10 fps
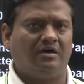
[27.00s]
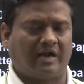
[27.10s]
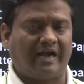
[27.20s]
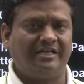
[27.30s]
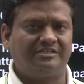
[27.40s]

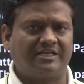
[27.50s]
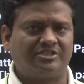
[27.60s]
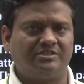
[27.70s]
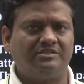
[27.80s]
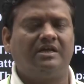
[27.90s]
writing
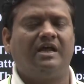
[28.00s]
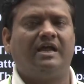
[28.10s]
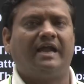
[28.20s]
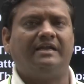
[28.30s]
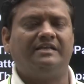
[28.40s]
section,
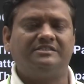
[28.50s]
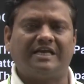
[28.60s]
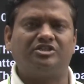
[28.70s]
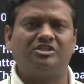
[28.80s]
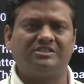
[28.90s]
and in
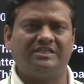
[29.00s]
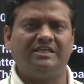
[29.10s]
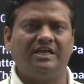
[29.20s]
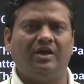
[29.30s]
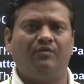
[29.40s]
section C
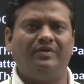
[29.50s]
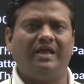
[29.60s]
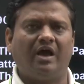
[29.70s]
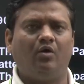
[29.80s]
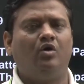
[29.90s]
we
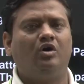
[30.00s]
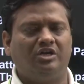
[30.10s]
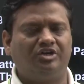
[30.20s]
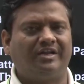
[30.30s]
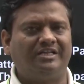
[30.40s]
have
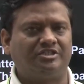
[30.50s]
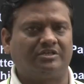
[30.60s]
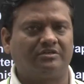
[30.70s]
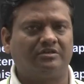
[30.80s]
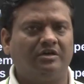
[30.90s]
literature.
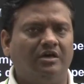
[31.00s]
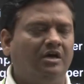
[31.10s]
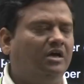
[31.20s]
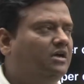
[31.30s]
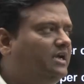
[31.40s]

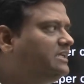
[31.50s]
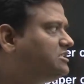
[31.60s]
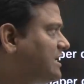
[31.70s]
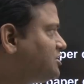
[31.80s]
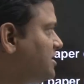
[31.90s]
In
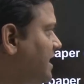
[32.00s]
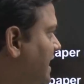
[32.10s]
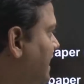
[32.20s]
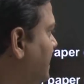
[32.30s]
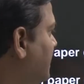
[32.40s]
section
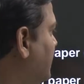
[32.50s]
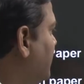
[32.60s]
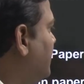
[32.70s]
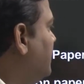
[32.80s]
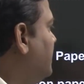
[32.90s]
A
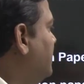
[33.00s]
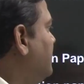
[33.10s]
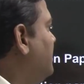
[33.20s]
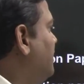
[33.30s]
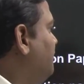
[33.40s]

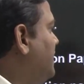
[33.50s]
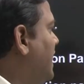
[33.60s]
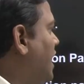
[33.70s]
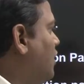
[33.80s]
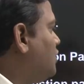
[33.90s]
we
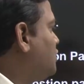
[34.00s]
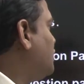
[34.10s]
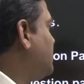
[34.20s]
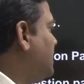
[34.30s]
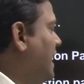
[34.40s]
have
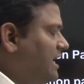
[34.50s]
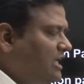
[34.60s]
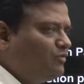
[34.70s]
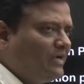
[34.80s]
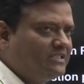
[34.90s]
total 18
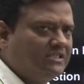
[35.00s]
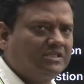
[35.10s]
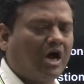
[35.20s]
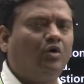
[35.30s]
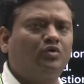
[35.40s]
questions,
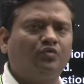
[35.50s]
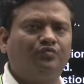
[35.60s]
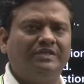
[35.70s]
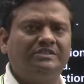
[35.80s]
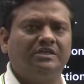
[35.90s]
out of
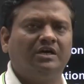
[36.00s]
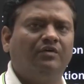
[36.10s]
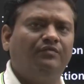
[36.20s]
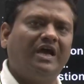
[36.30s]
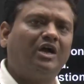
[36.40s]
which
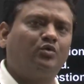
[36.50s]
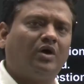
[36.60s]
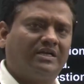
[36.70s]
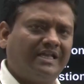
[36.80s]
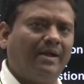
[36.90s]
we are to
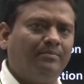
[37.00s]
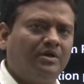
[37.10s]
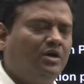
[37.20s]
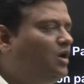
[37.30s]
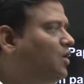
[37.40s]
attempt
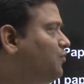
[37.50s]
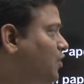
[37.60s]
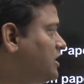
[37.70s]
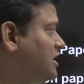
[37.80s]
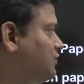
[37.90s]

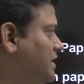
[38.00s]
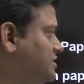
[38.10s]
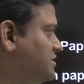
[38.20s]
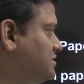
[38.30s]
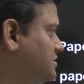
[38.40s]
14
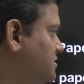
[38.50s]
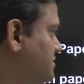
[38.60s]
questions.